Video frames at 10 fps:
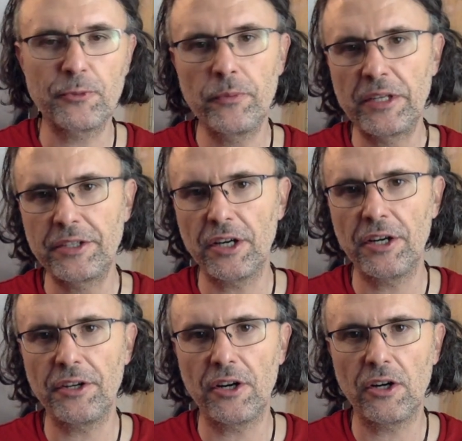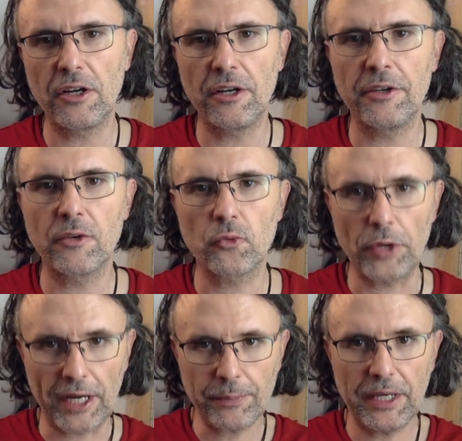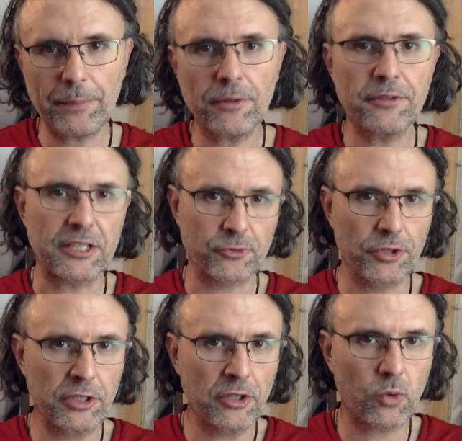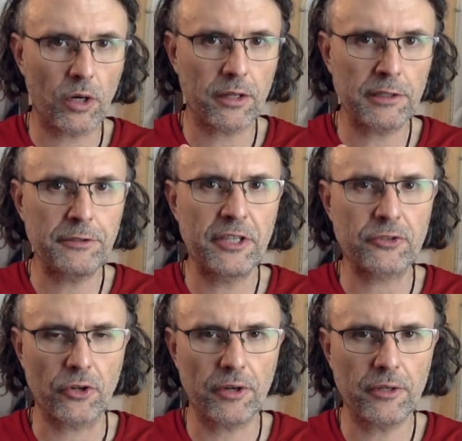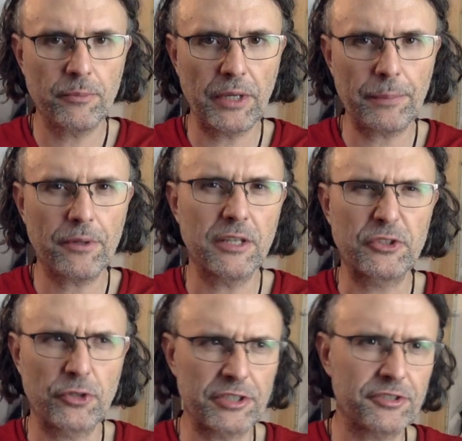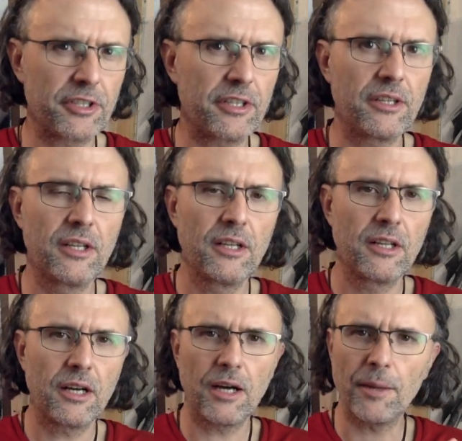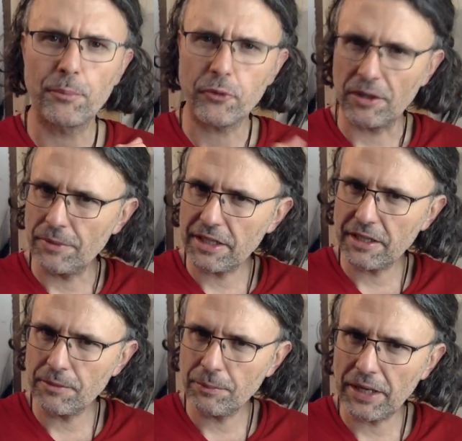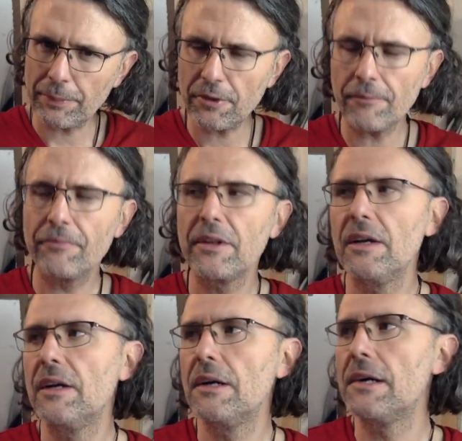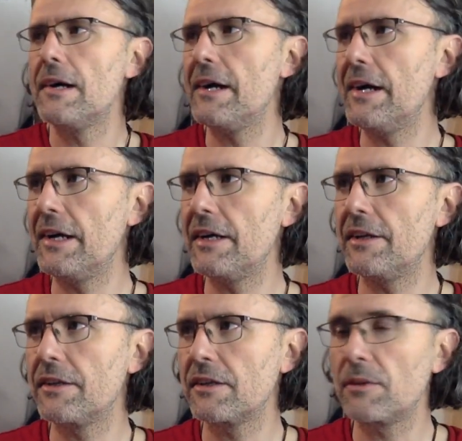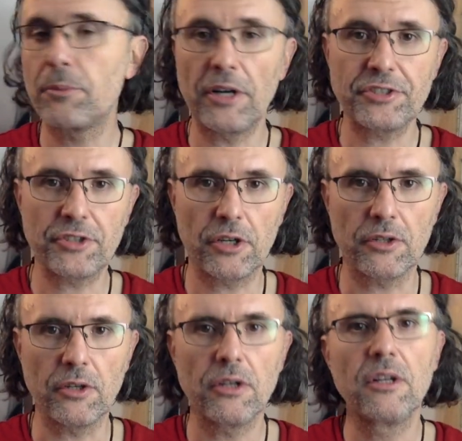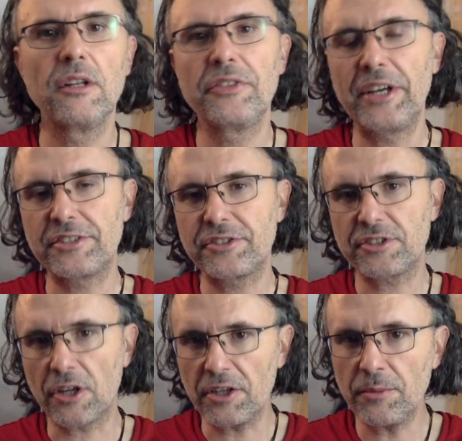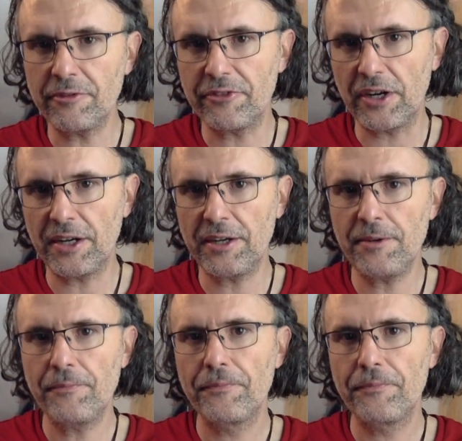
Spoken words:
been done on rag paper. That's really good quality drawing paper. It's traditionally printmaking paper, and compressed charcoal. They start them in Vine